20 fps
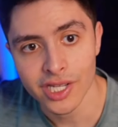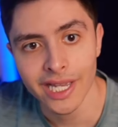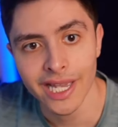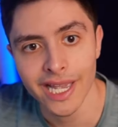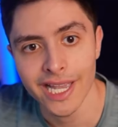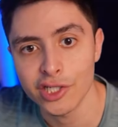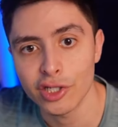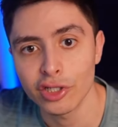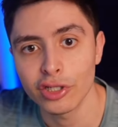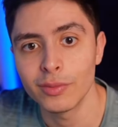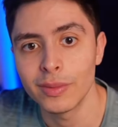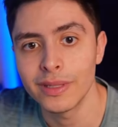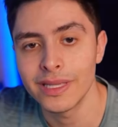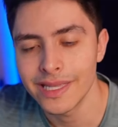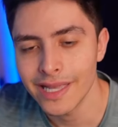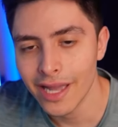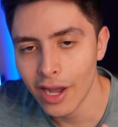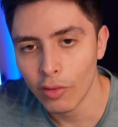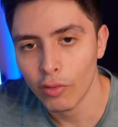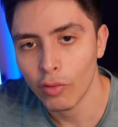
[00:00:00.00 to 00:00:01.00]
is going to be
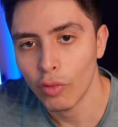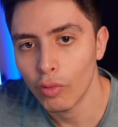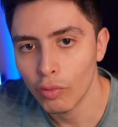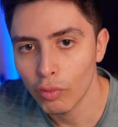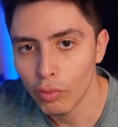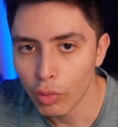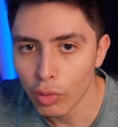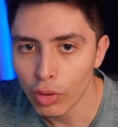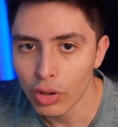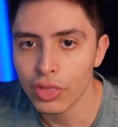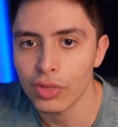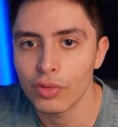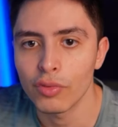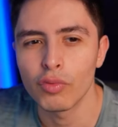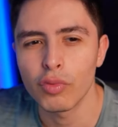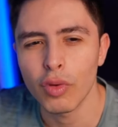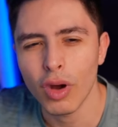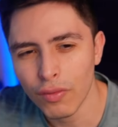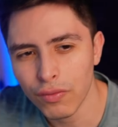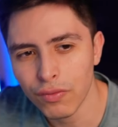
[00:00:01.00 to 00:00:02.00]
now worth
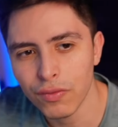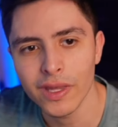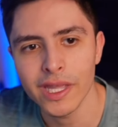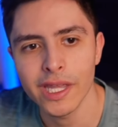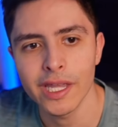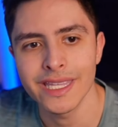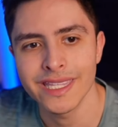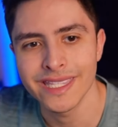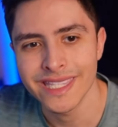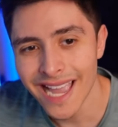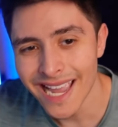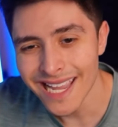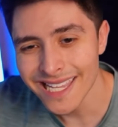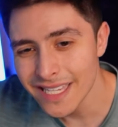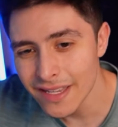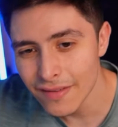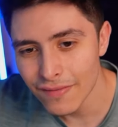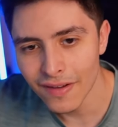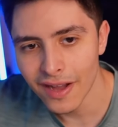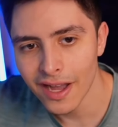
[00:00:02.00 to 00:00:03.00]
roughly
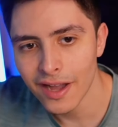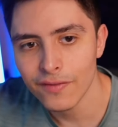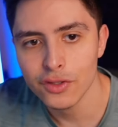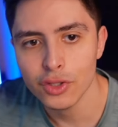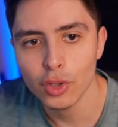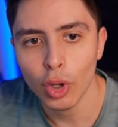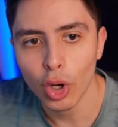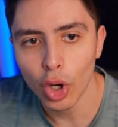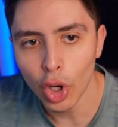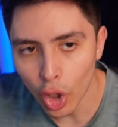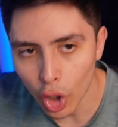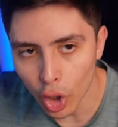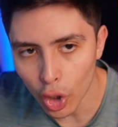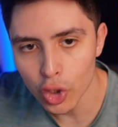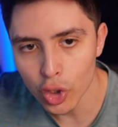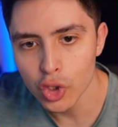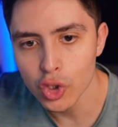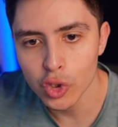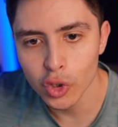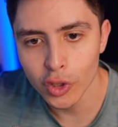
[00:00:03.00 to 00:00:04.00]
95 to
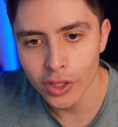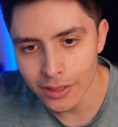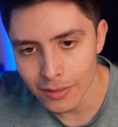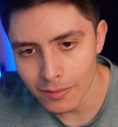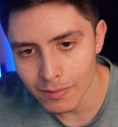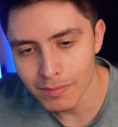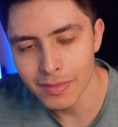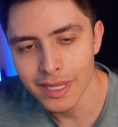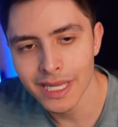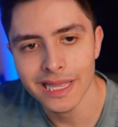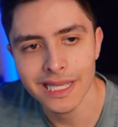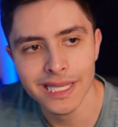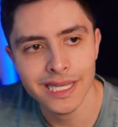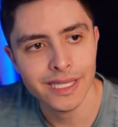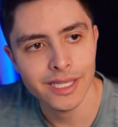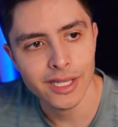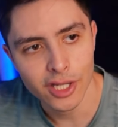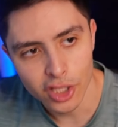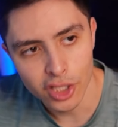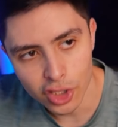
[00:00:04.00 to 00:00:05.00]
100
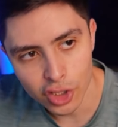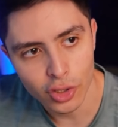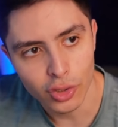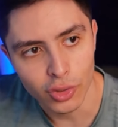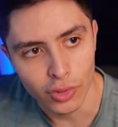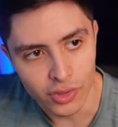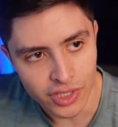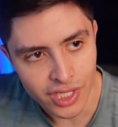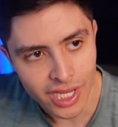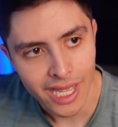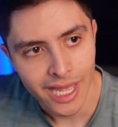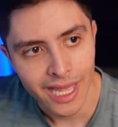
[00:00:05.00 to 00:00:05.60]
million euros.